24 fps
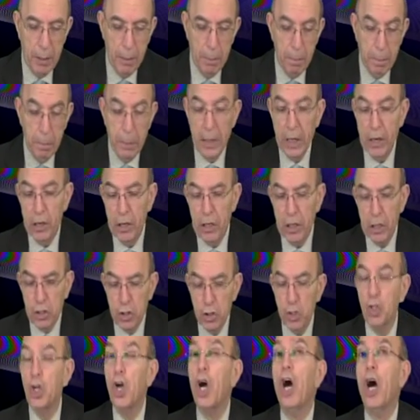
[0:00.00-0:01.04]
Mary and
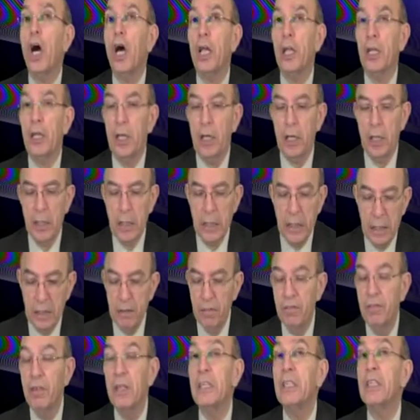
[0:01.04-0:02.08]
John
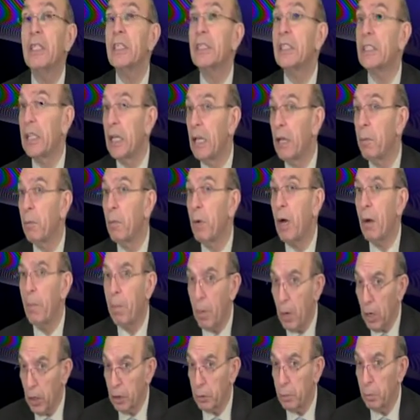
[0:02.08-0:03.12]
live in the same
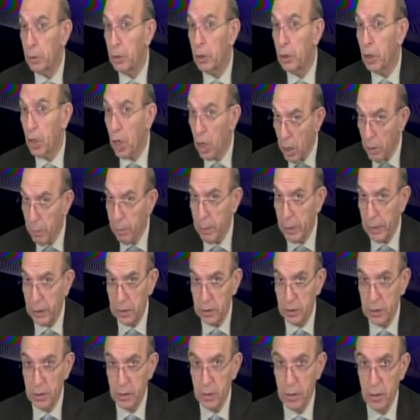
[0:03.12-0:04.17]
apartment
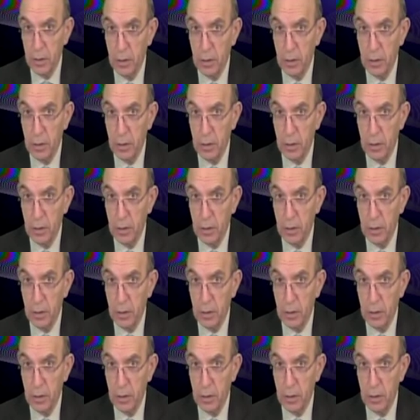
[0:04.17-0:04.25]
complex.